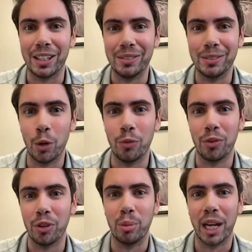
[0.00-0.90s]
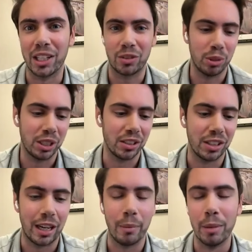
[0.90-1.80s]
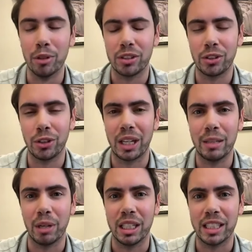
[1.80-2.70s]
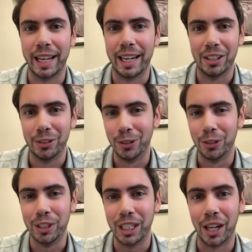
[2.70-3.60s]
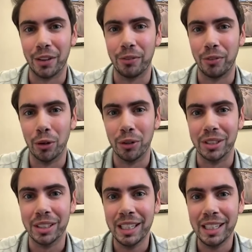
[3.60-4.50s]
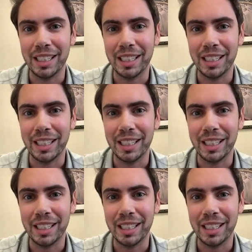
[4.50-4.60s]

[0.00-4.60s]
and hope for the best. Because I remember I think my dad had to literally get on the phone